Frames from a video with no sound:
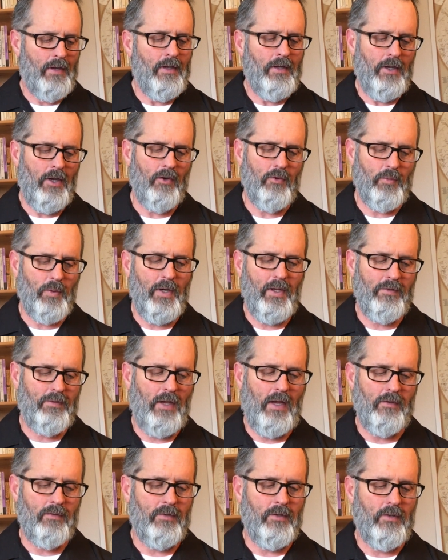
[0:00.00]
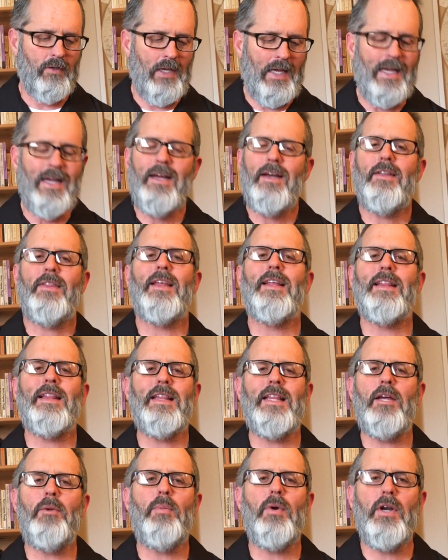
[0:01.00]
Here's what he says. The
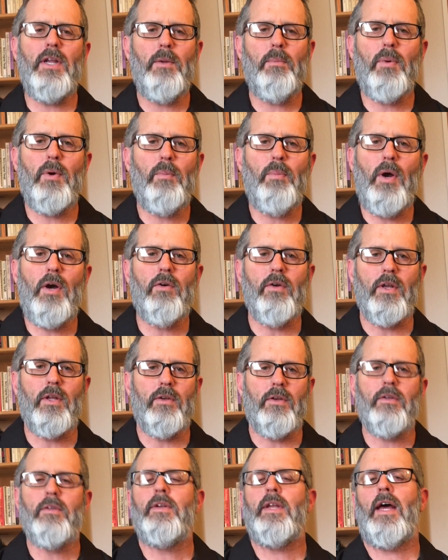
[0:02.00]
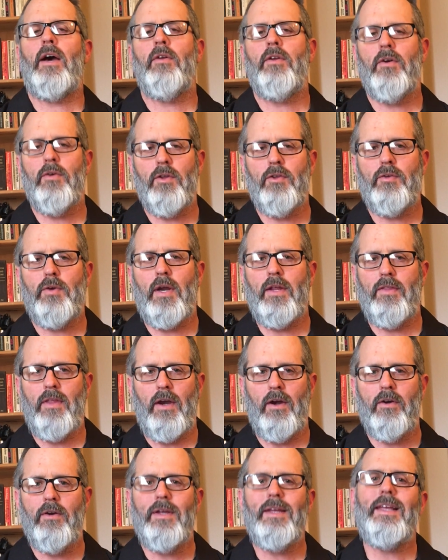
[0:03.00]
liberty proponent, now notice right
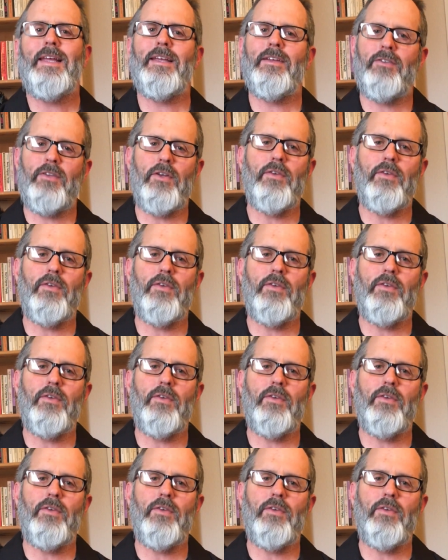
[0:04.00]
there, he is